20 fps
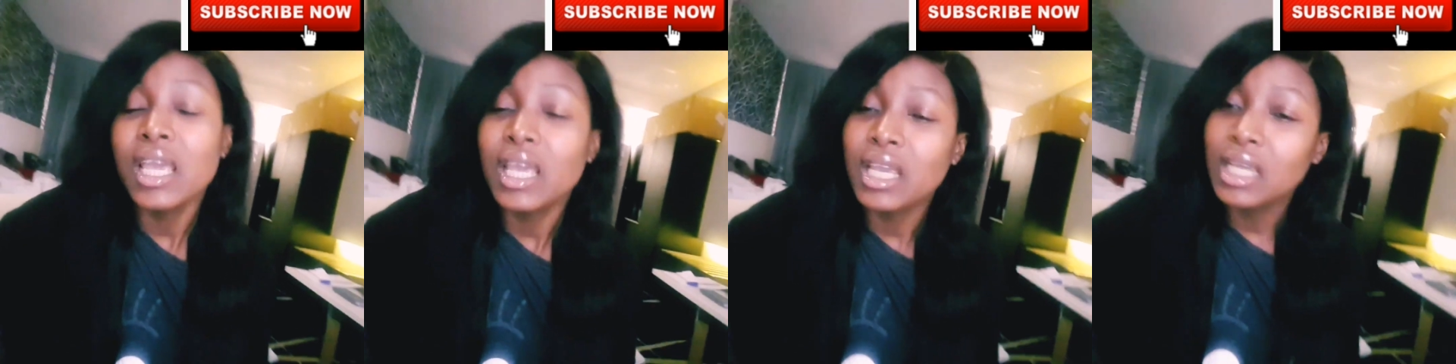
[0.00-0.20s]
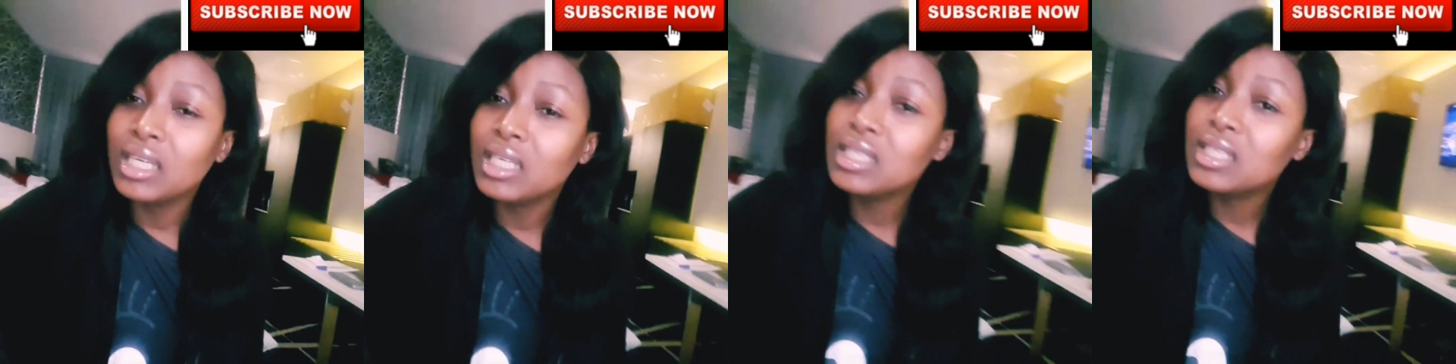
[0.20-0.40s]

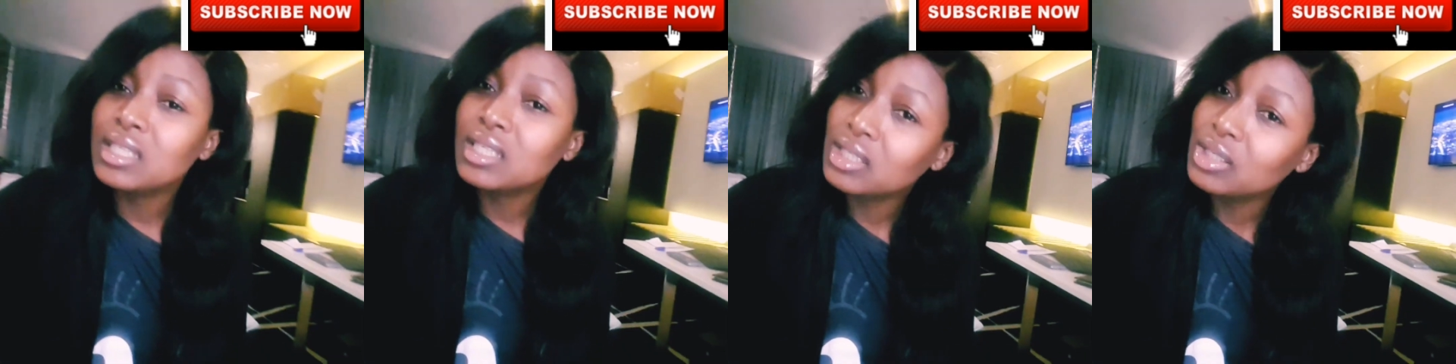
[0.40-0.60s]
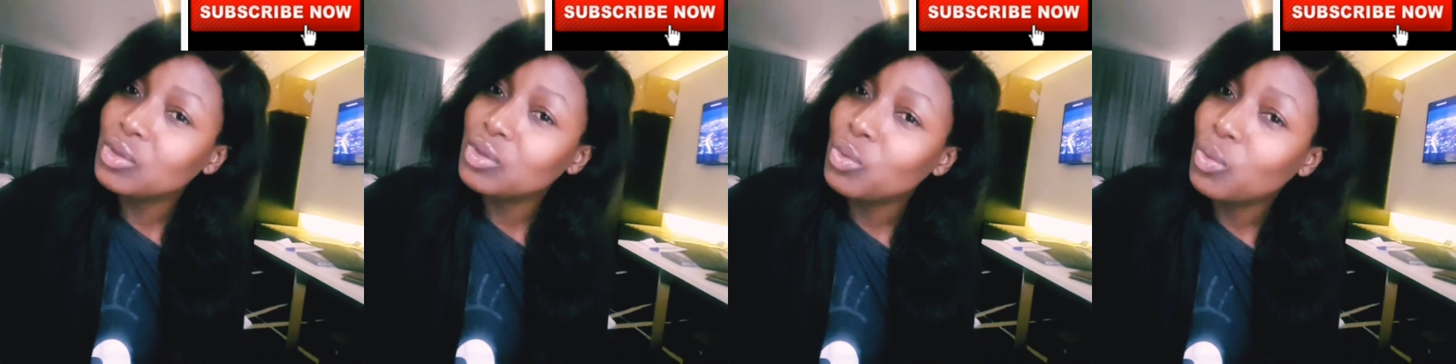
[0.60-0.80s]
It didn't
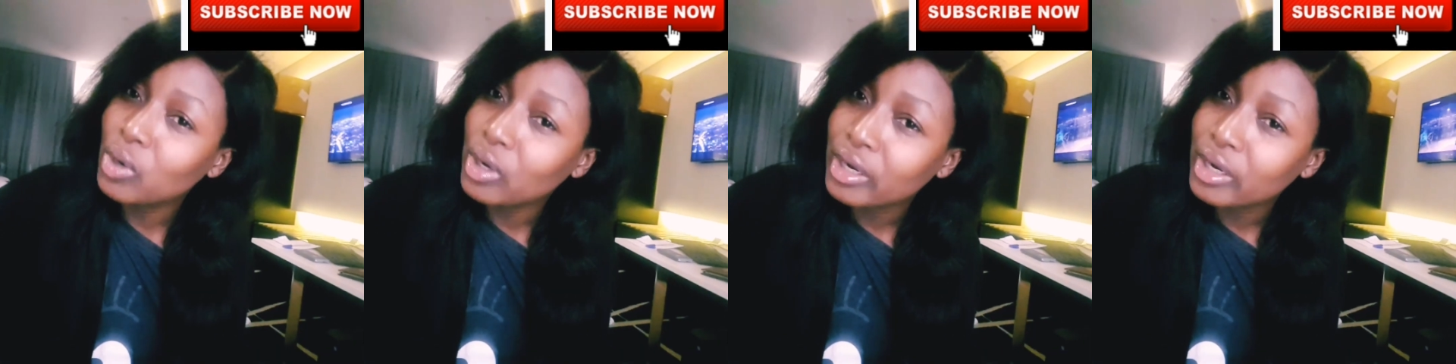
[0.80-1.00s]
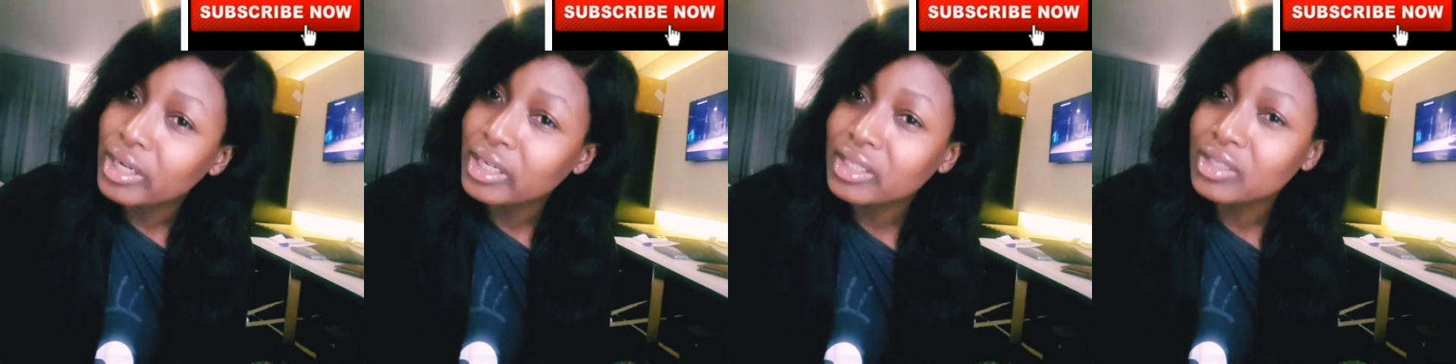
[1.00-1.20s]
still
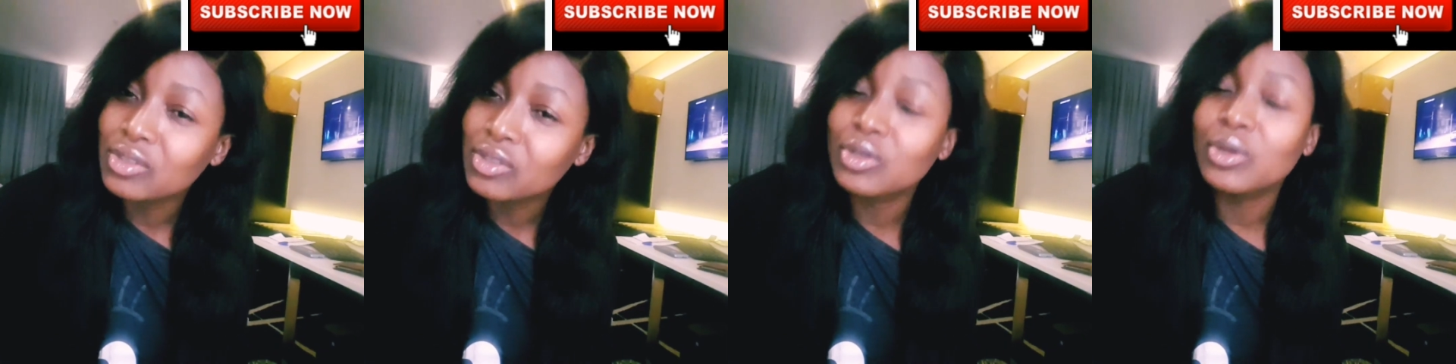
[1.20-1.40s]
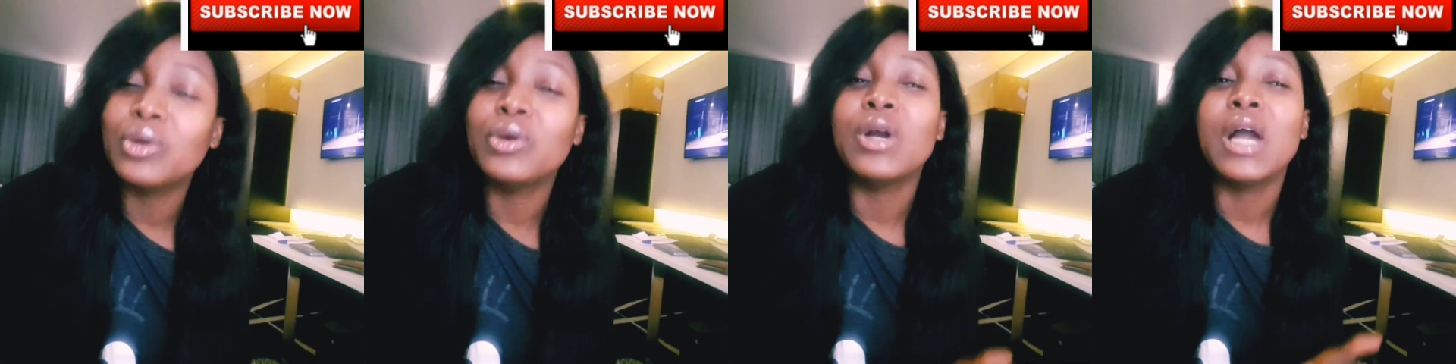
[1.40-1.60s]
work,
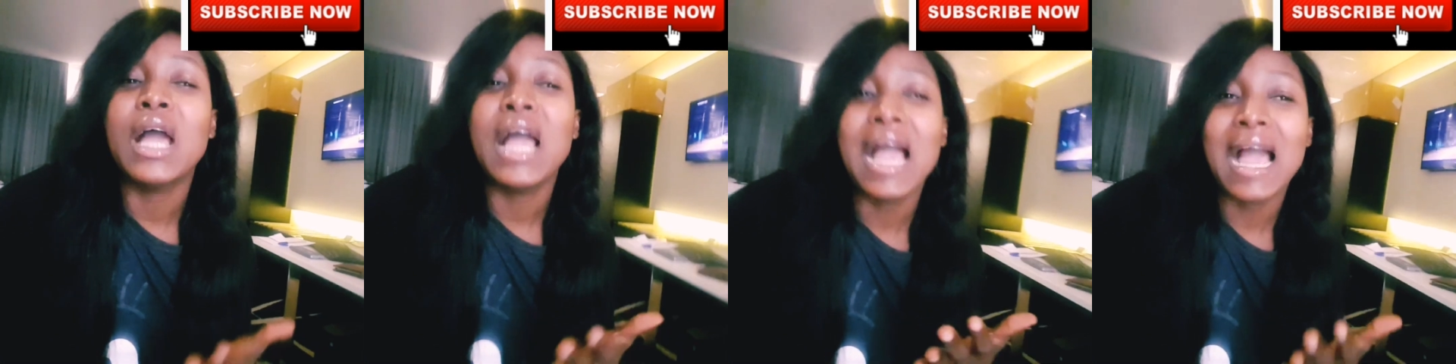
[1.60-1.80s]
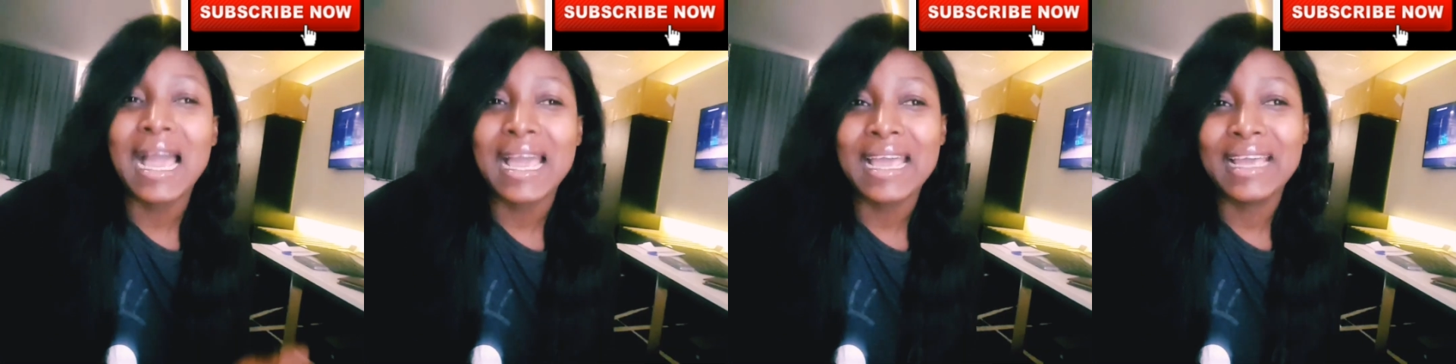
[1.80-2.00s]
so
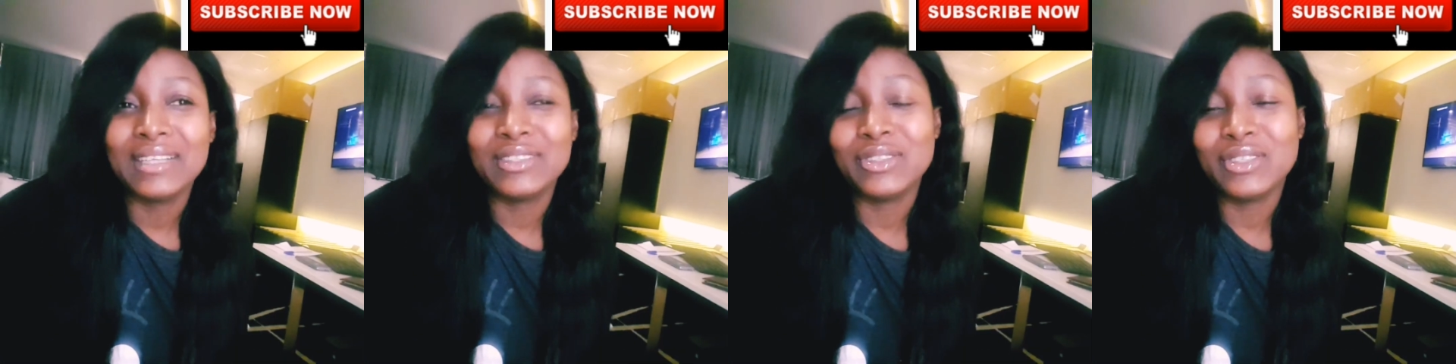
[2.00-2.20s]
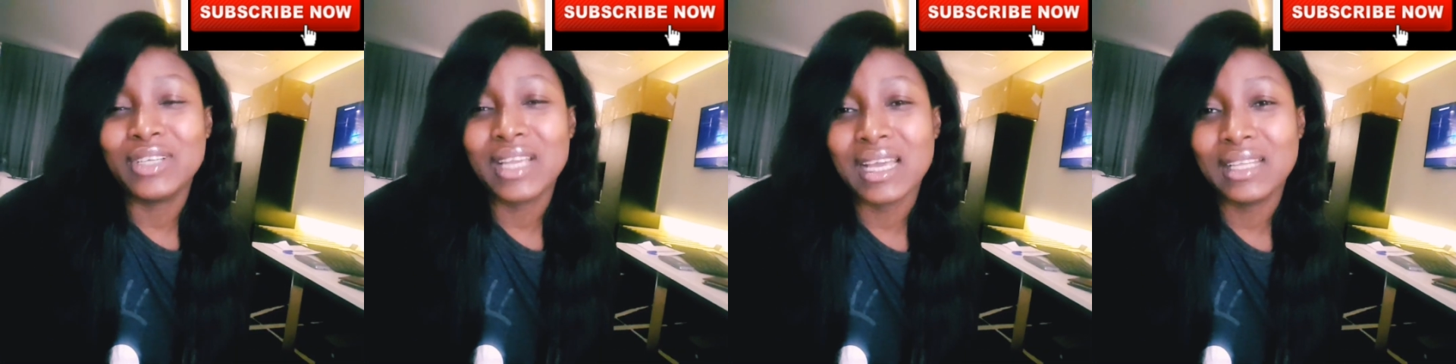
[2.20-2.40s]
I had
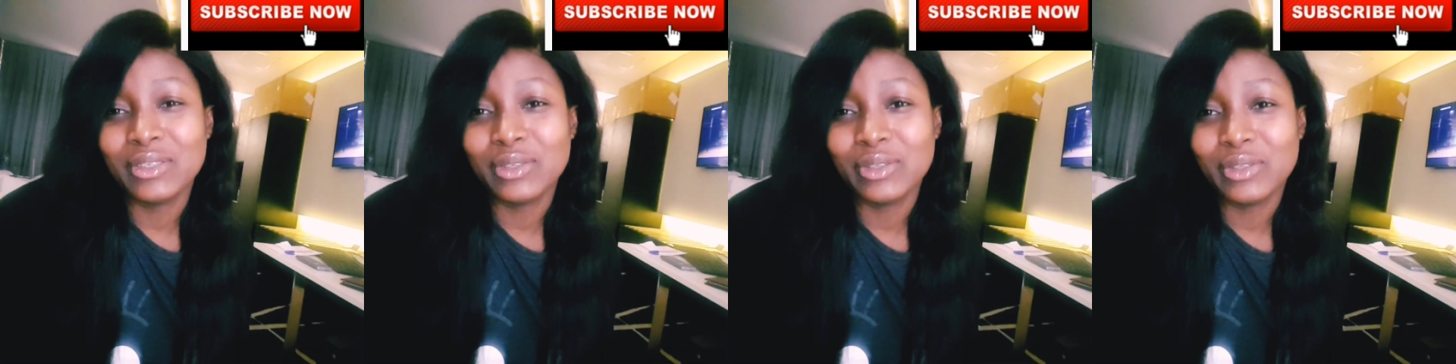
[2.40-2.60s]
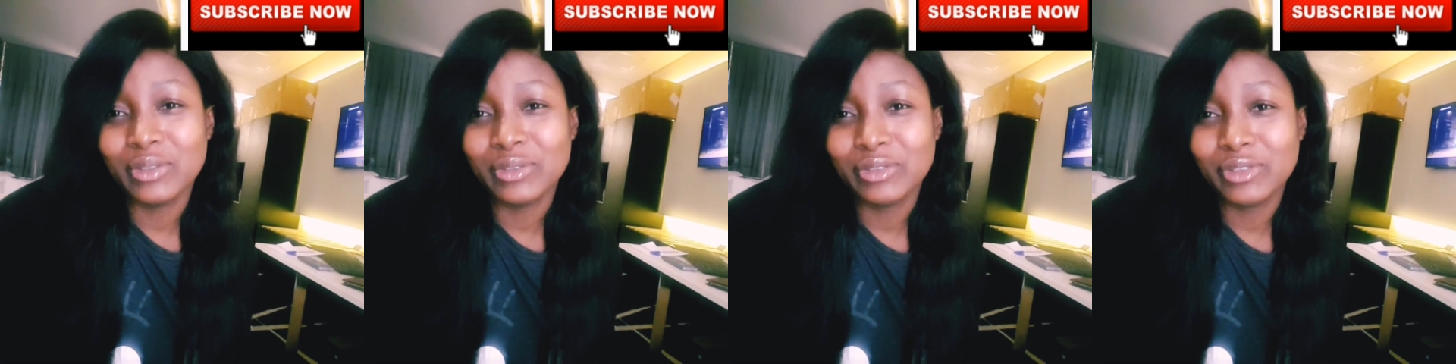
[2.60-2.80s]
to get
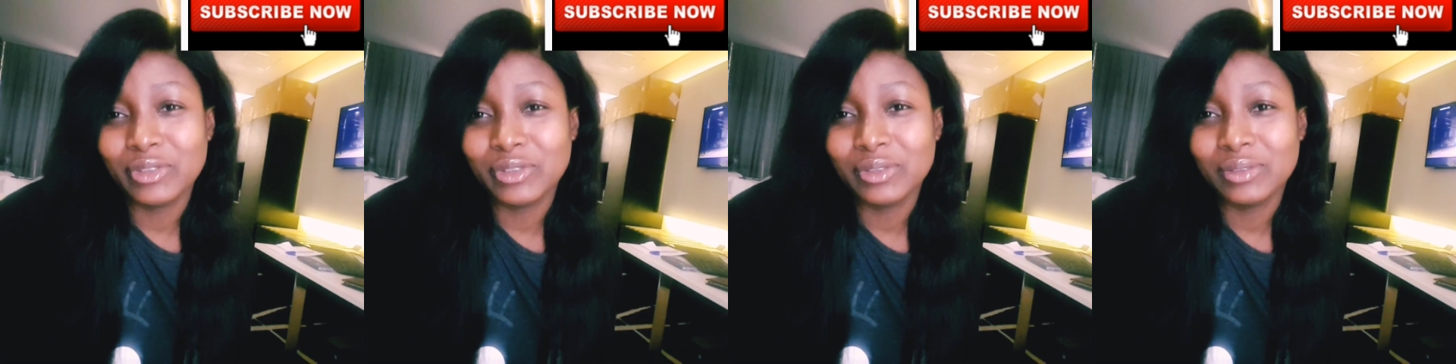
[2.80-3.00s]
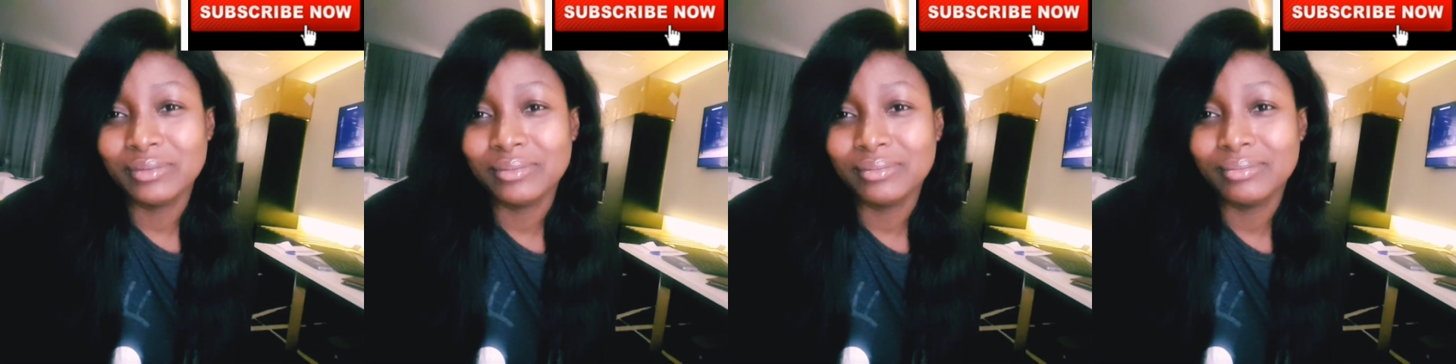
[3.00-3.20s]
another
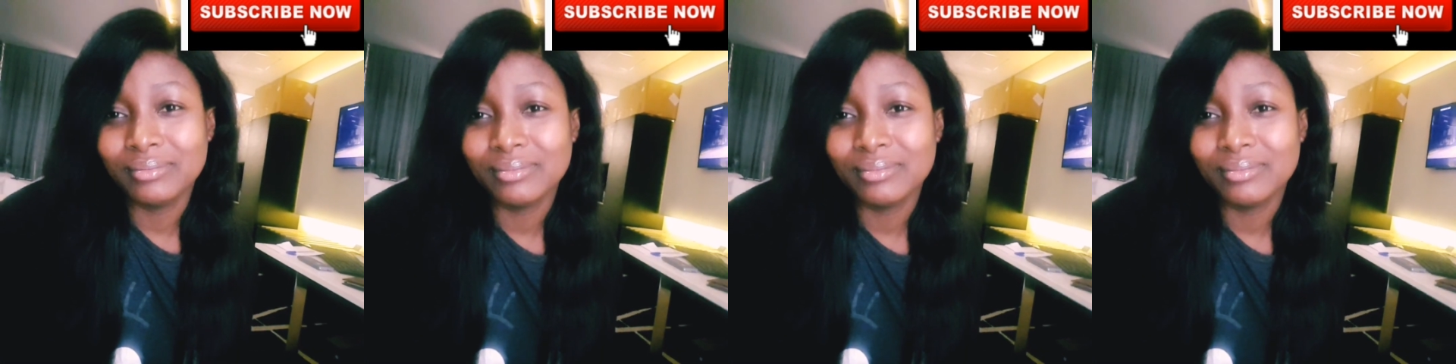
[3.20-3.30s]
phone.